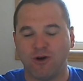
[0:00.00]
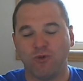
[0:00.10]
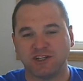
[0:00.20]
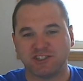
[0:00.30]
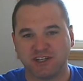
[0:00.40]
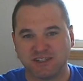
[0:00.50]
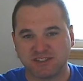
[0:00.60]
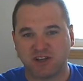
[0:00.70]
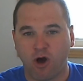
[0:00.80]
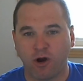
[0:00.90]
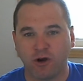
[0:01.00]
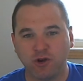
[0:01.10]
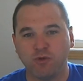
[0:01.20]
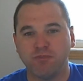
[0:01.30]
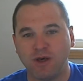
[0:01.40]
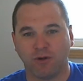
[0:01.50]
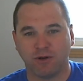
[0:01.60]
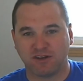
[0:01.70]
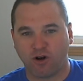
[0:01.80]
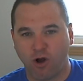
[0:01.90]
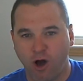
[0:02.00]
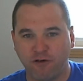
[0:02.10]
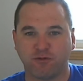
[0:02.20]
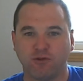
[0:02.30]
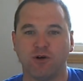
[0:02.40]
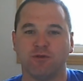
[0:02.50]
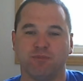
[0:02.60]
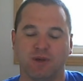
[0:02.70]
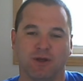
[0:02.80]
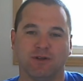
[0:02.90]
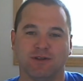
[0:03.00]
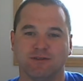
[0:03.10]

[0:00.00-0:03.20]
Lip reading: which is our new build. It's our off-road build.